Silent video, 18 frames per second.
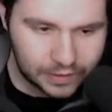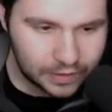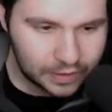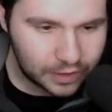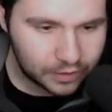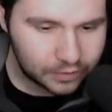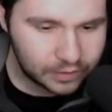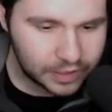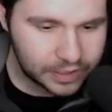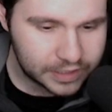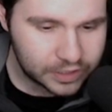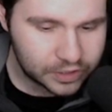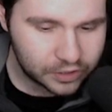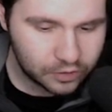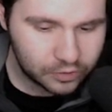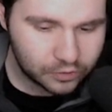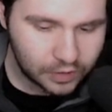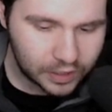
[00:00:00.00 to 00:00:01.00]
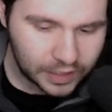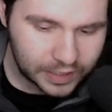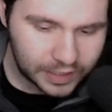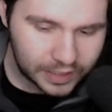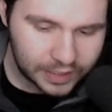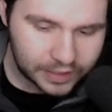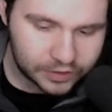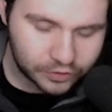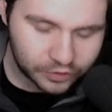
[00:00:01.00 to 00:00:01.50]
All right, so
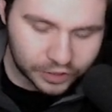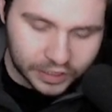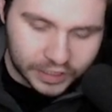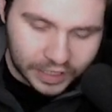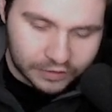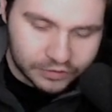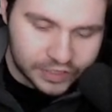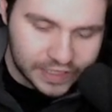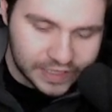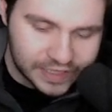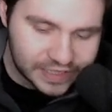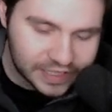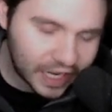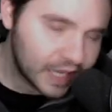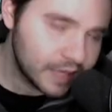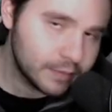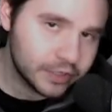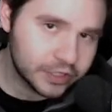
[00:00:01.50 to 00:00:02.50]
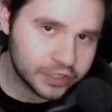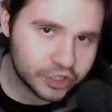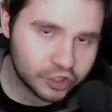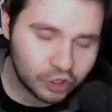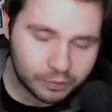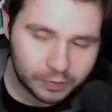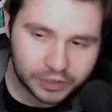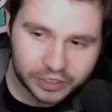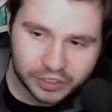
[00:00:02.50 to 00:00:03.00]
you're going to now see diamonds show
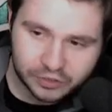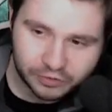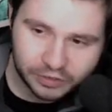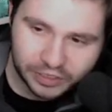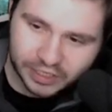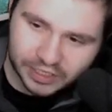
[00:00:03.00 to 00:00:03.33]
up on the screen.